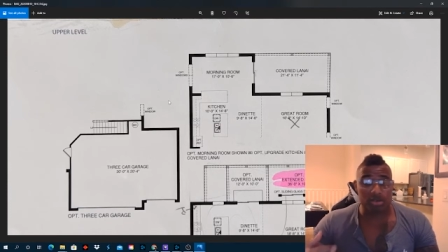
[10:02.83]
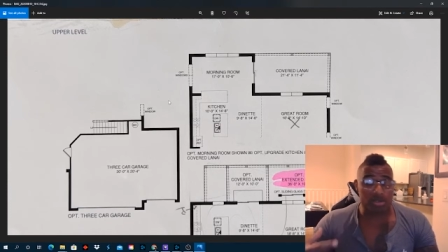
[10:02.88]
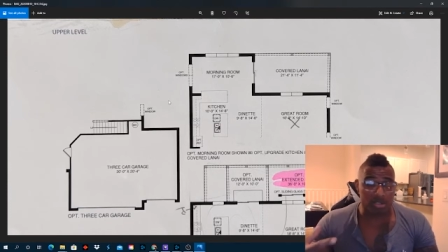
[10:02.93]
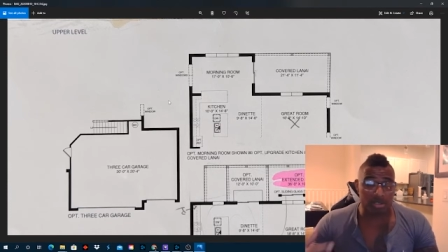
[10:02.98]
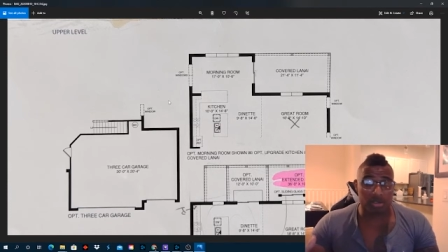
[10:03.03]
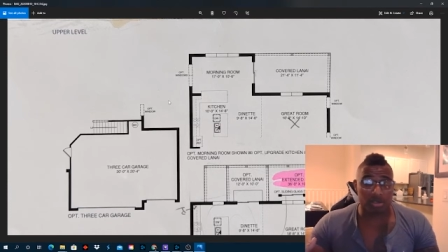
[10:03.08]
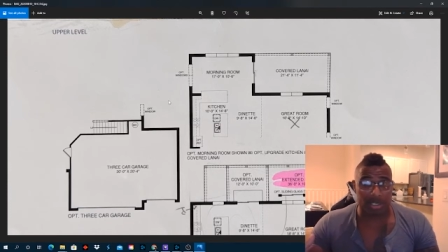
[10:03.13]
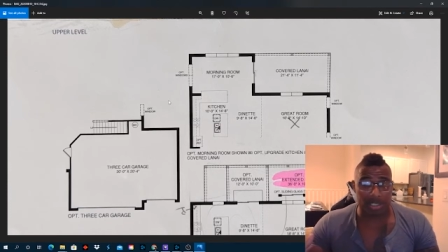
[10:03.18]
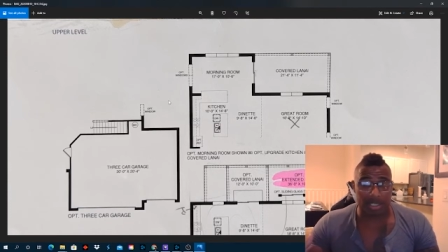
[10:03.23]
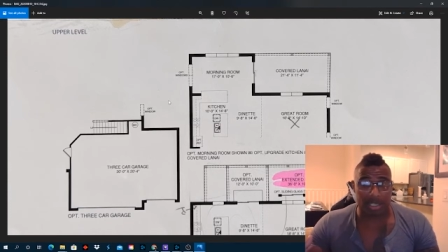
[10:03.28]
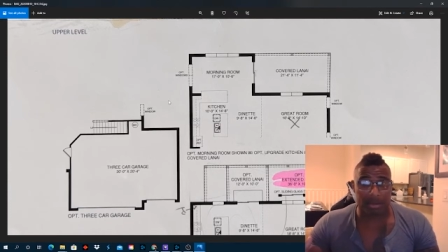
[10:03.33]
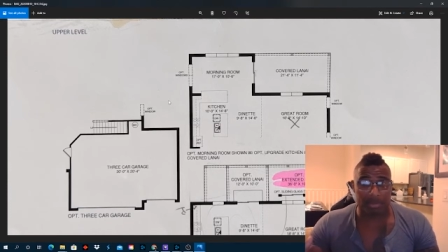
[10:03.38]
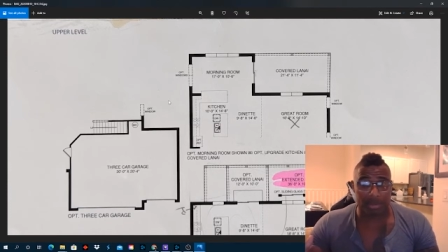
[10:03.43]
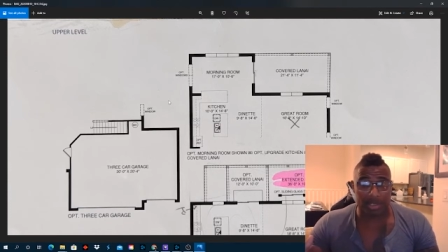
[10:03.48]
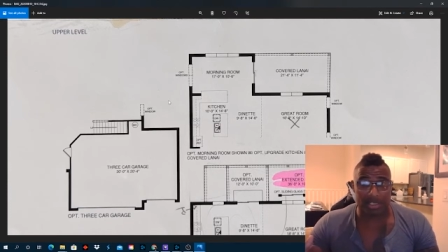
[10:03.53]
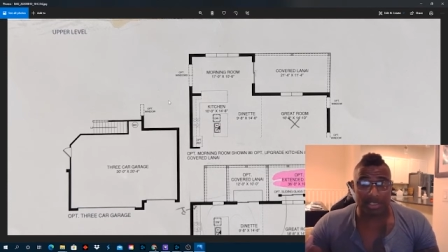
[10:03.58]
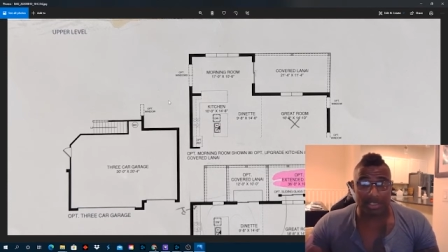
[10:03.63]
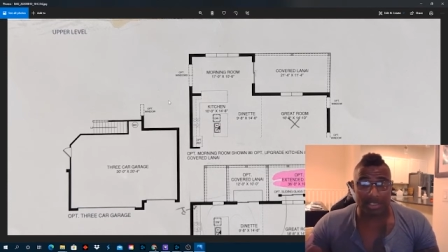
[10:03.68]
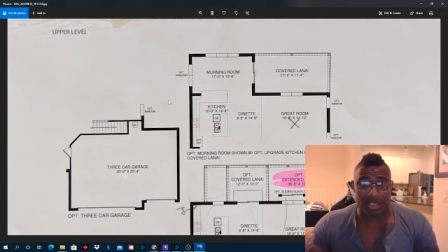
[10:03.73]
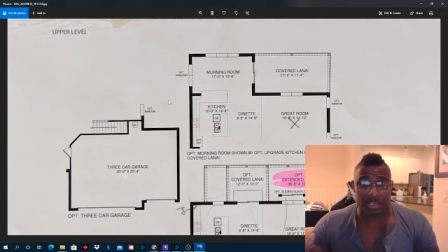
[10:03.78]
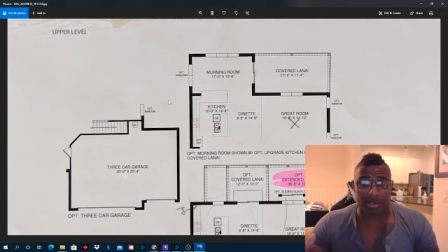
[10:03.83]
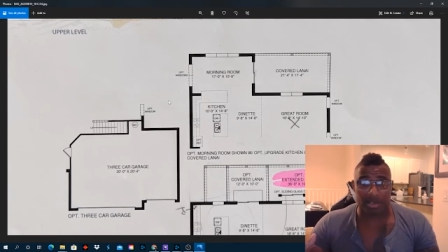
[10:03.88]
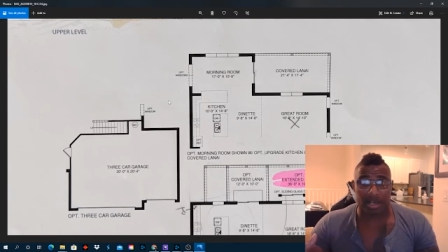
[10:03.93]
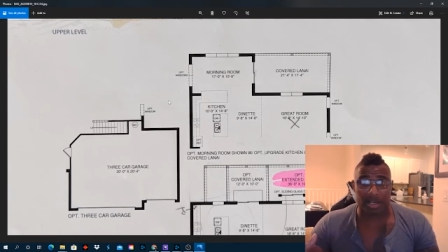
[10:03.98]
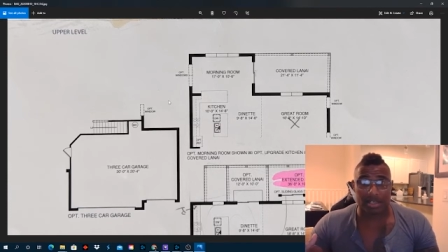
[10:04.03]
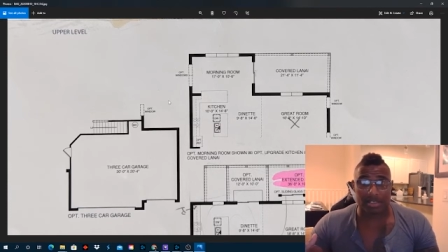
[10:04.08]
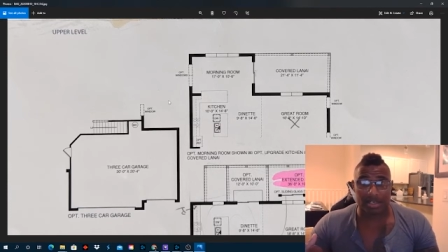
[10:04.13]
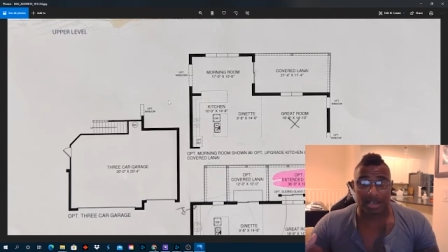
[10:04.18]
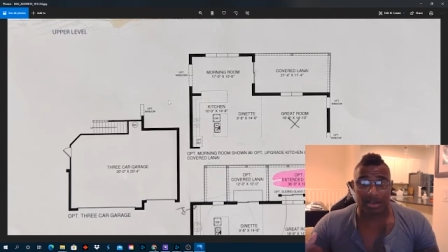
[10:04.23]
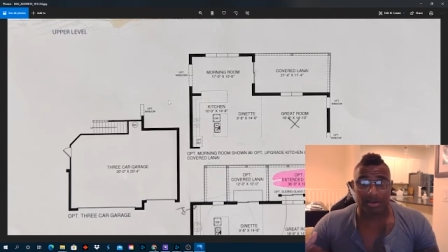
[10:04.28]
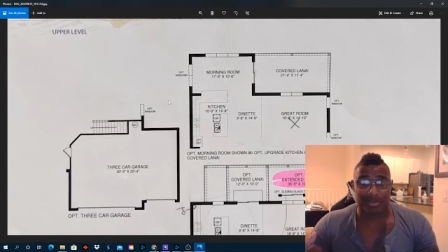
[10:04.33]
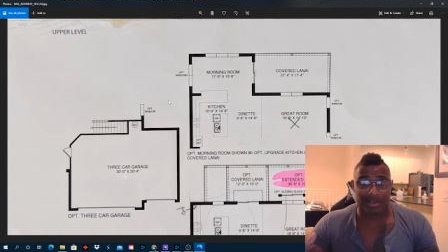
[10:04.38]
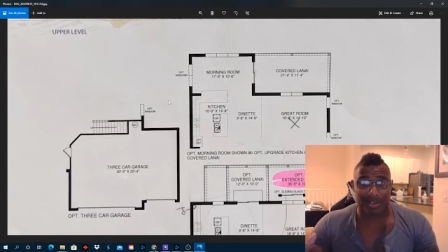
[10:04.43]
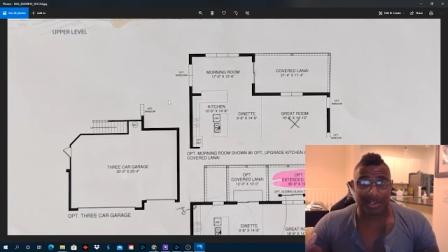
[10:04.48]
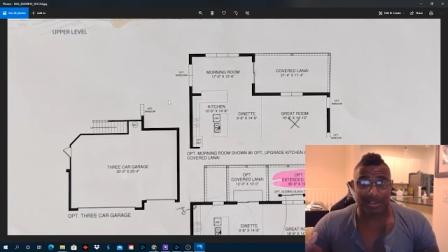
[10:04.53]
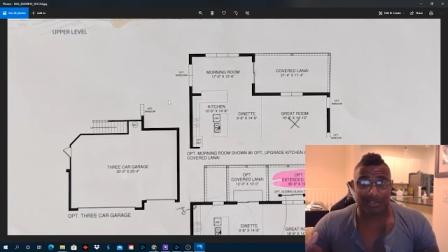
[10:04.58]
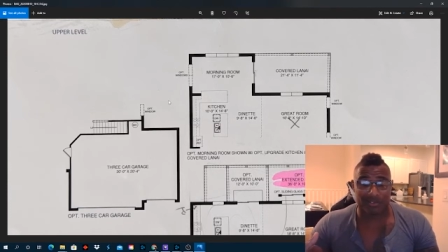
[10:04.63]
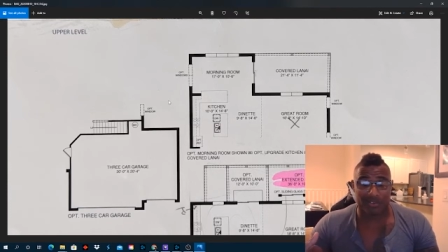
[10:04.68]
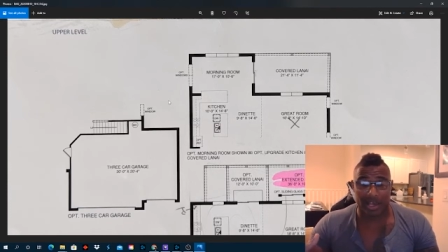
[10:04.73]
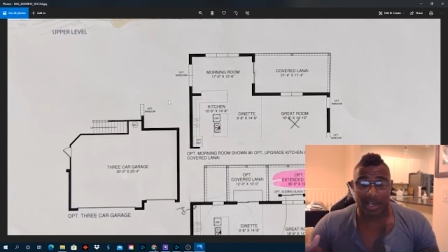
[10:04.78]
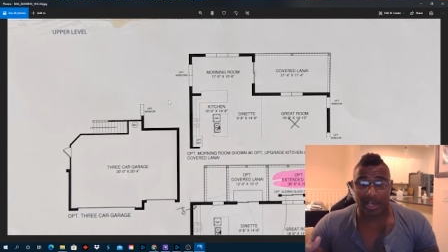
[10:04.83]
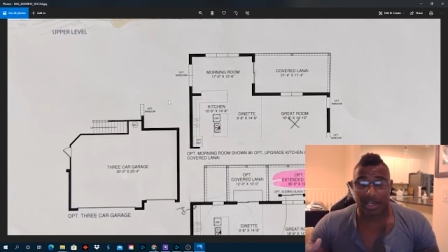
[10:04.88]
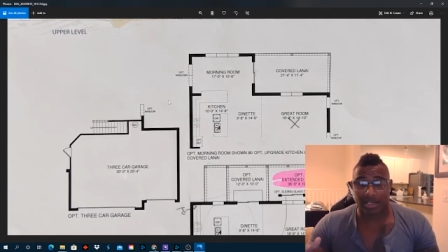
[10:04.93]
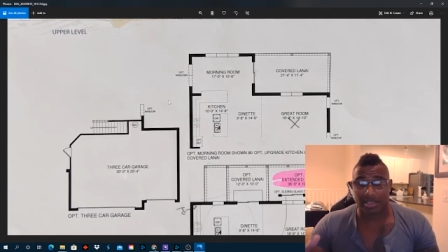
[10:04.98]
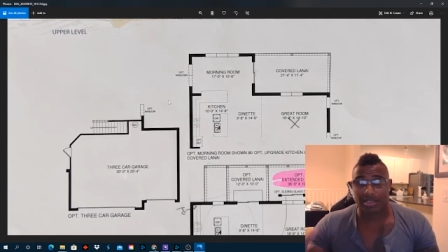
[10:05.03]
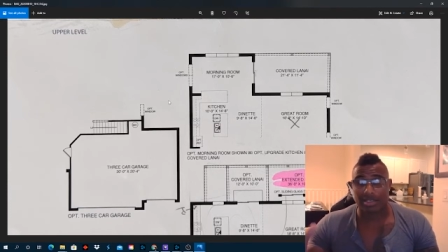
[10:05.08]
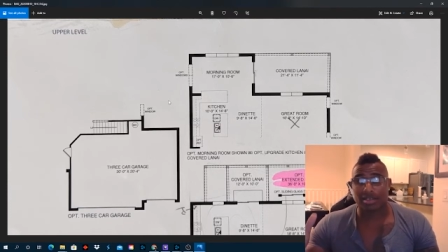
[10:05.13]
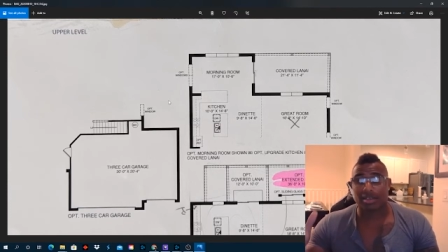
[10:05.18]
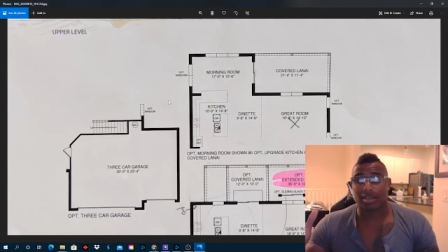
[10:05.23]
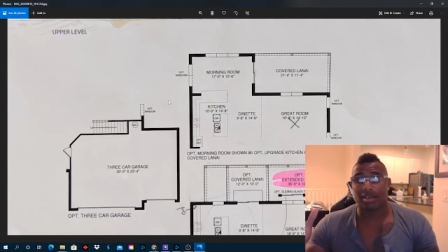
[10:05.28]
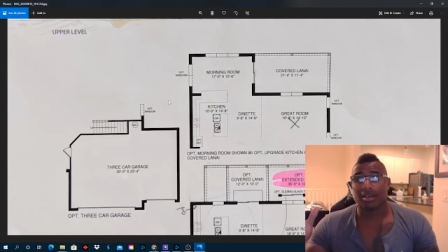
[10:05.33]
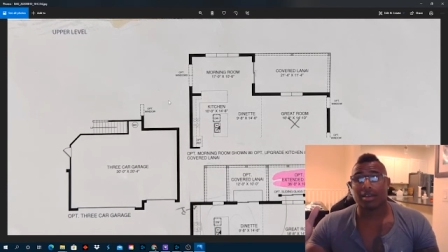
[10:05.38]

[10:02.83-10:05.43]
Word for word: tour that I'm going to take you guys on really fast